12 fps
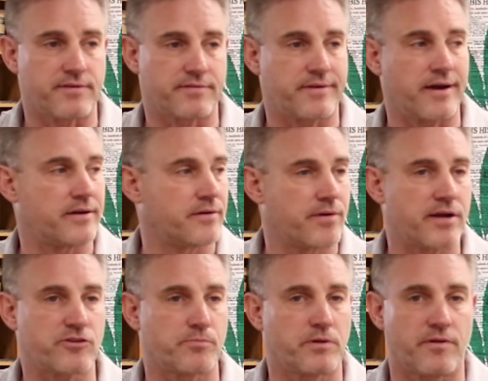It's not an
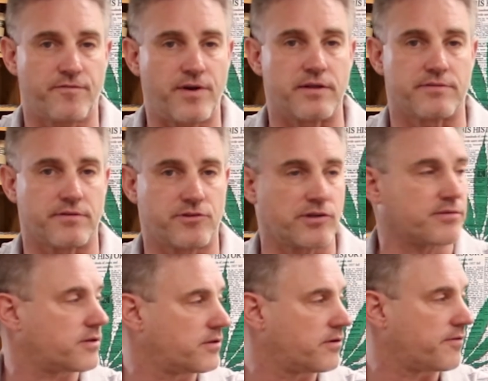arrestable offense. It's just
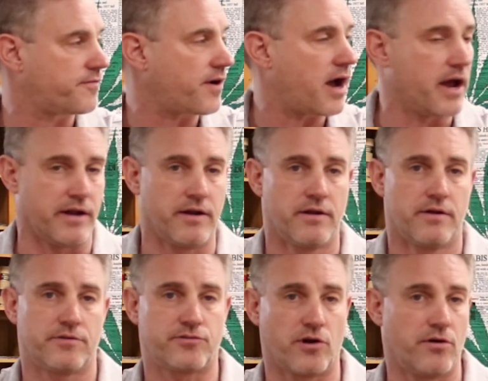a little fine.
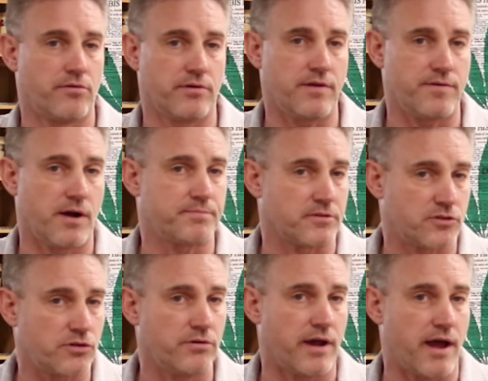So even up to
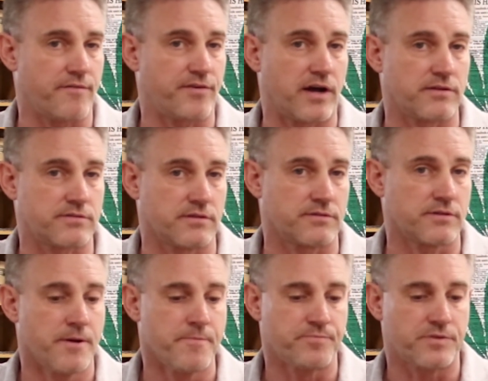2.5 ounces
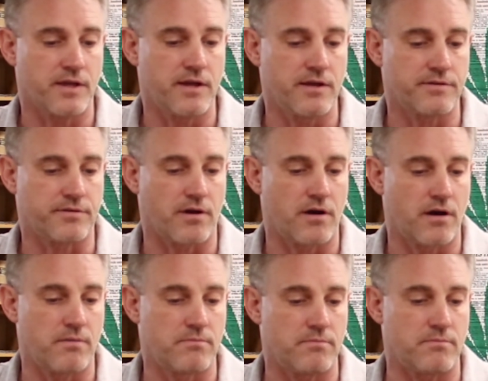is
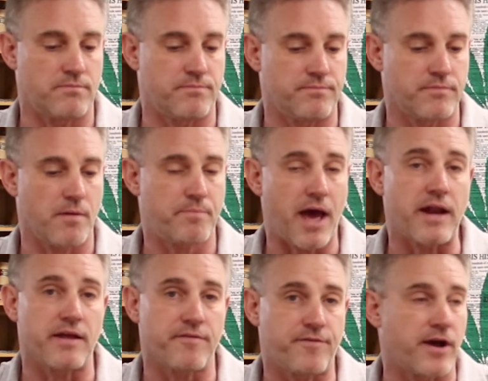a
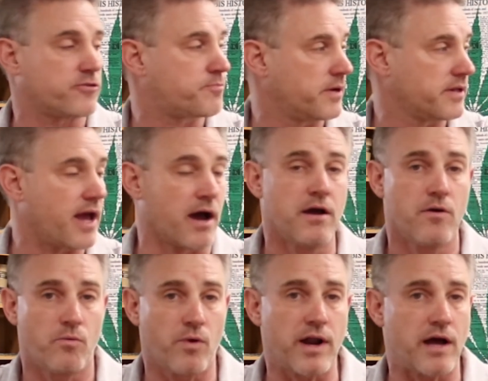petty offense. But yeah,
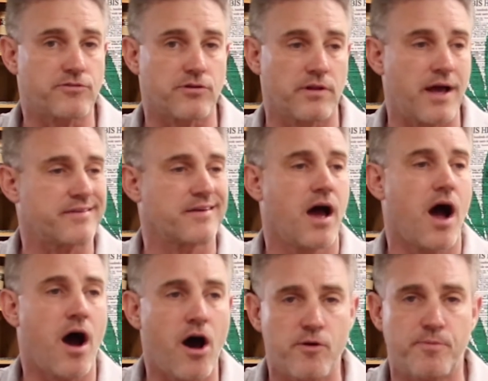1 ounce or less,
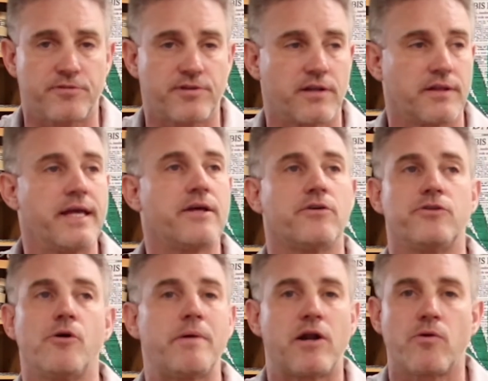100% legal,
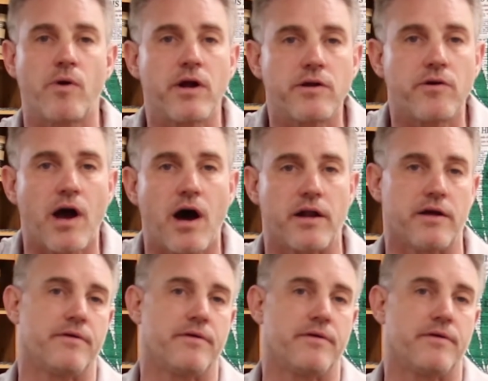no matter where you got it.